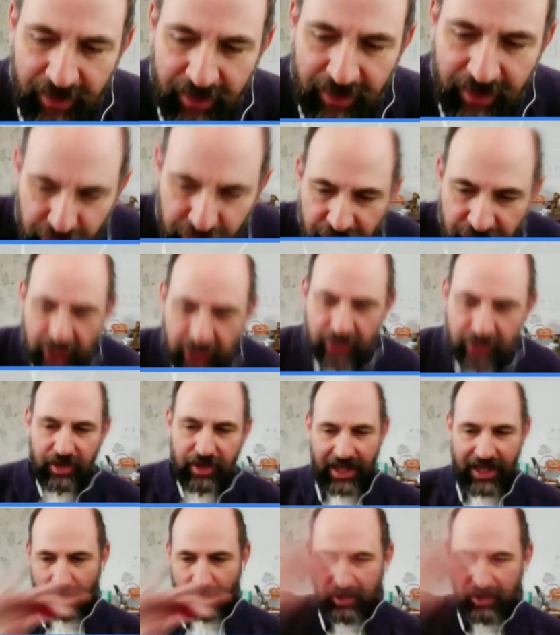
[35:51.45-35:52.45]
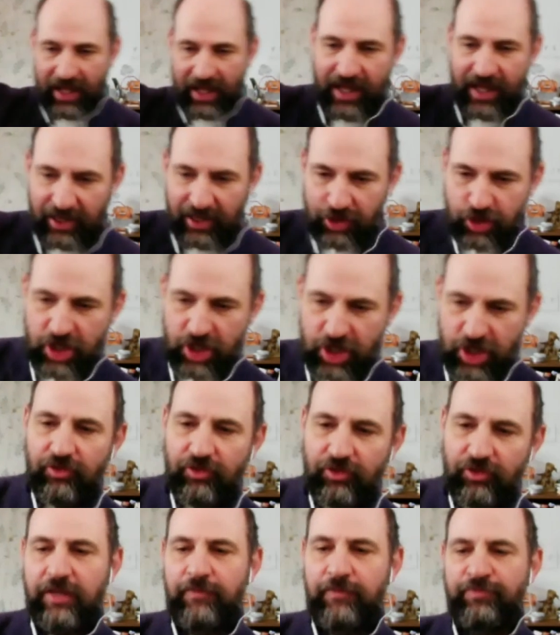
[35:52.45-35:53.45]
I see it out there
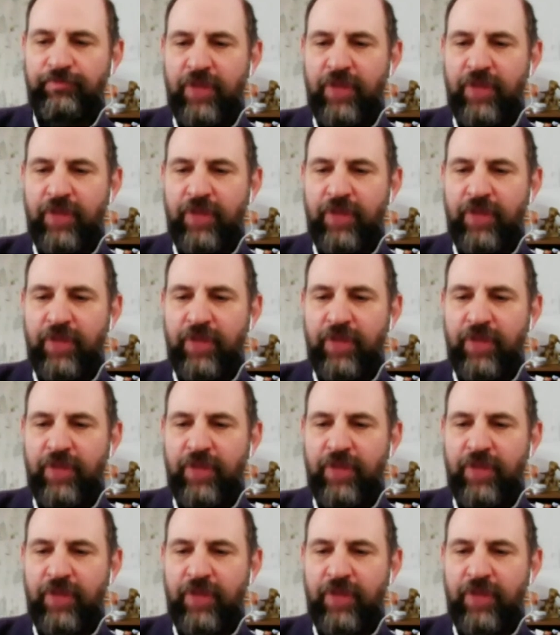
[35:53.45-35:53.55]
generally,